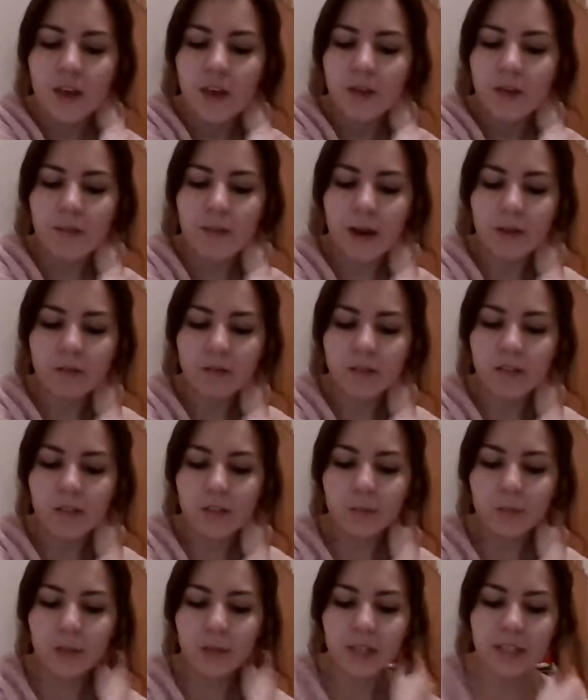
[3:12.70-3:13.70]
Matt was still
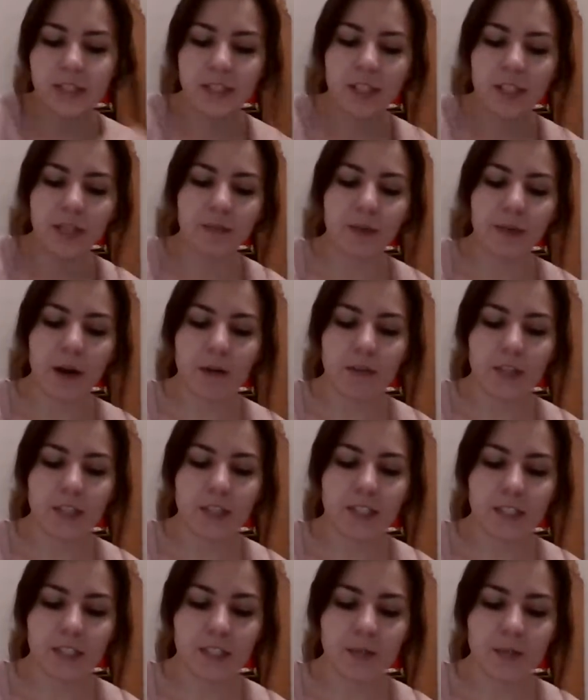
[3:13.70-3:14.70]
prancing about with
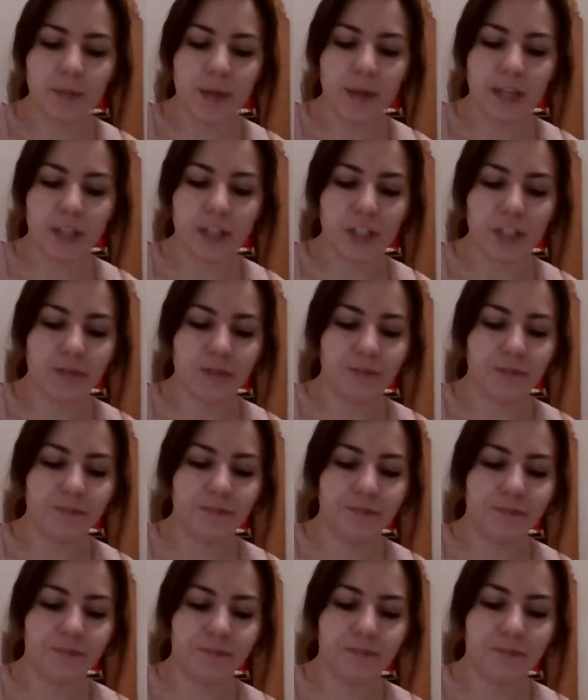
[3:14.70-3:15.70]
anticipation.
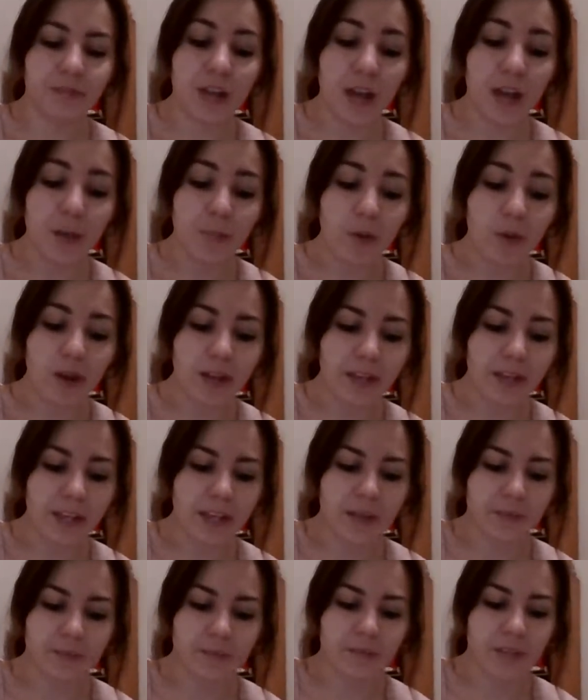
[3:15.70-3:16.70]
"I brung
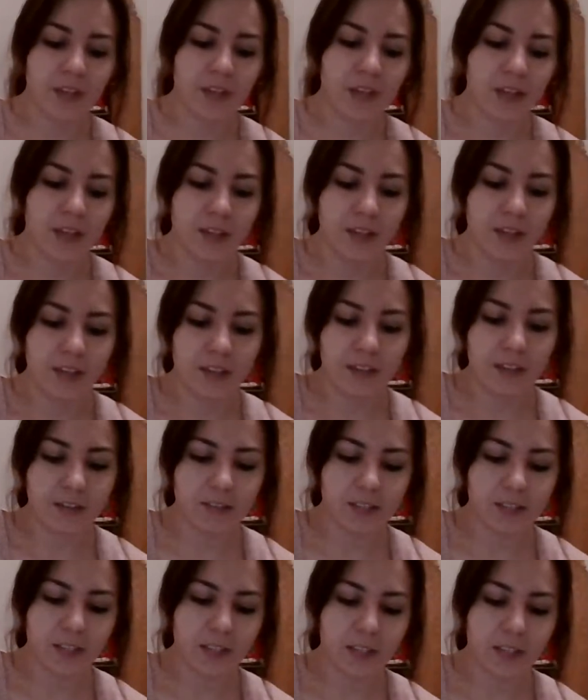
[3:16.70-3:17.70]
him," he
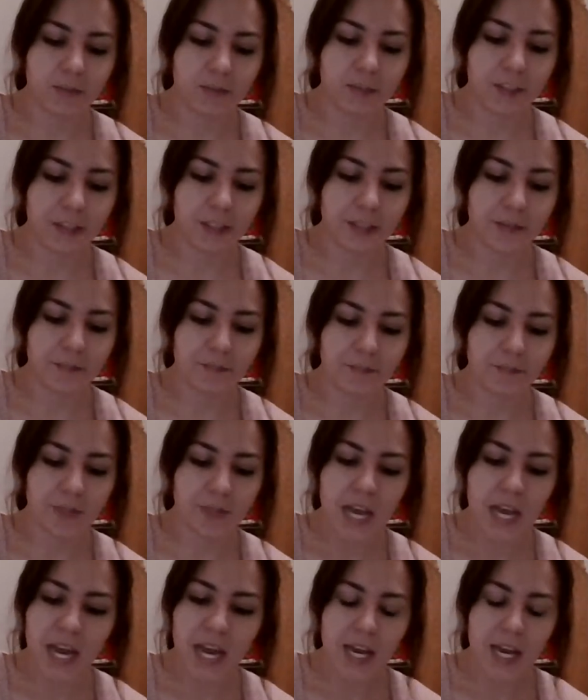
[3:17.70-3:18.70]
announced gleefully.
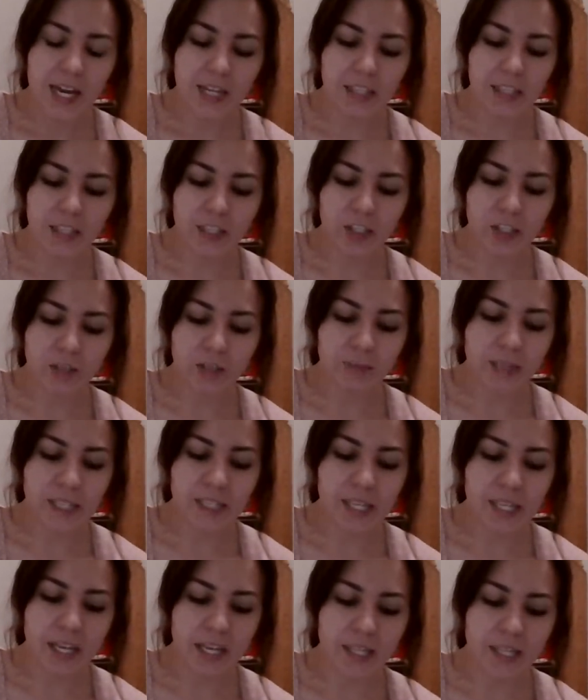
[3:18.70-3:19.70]
He touched the man's
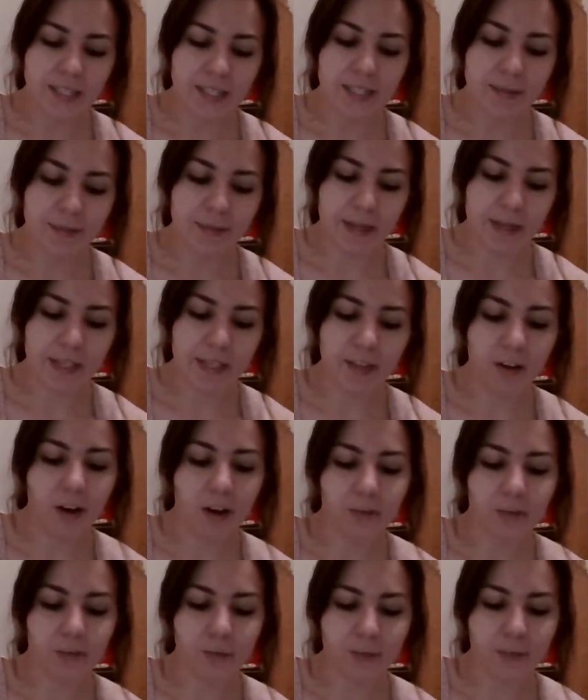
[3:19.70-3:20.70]
hand and demanded
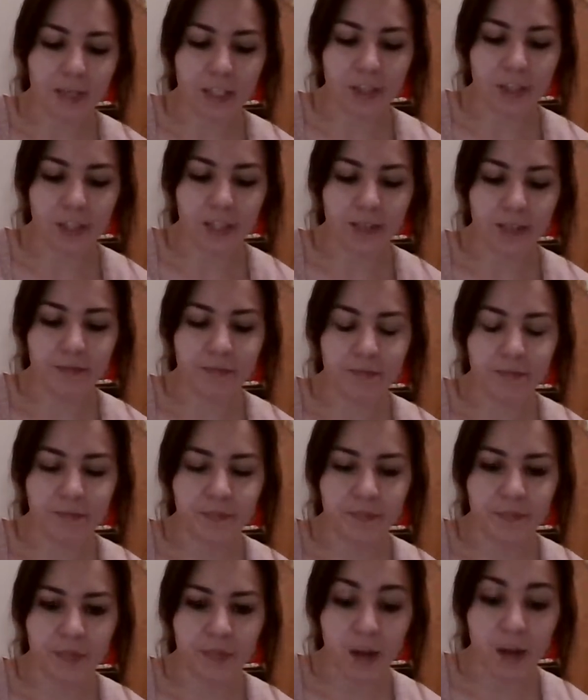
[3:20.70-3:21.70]
confirmation.
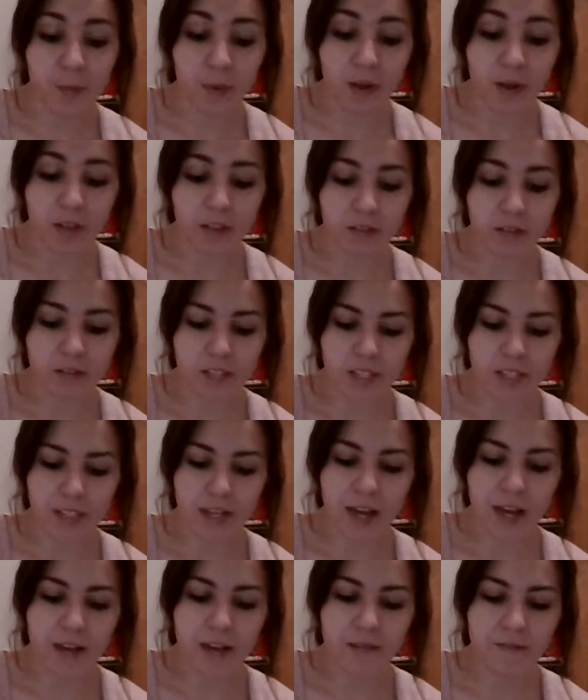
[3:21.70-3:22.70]
"I brung you, didn't
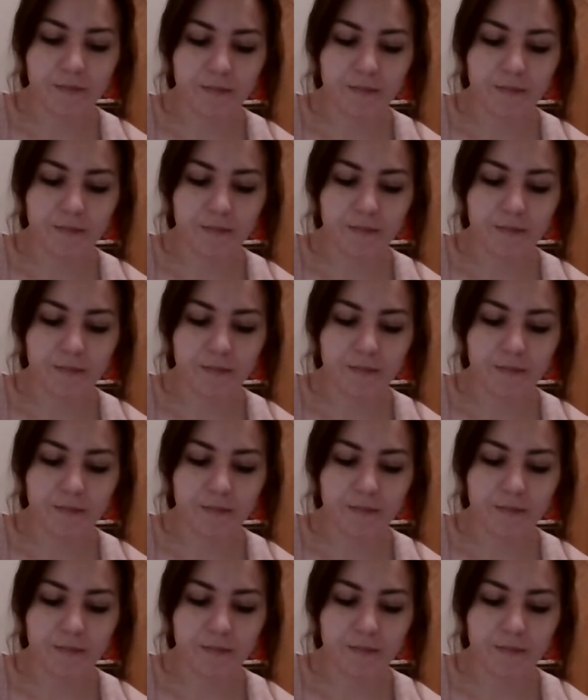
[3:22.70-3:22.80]
I?"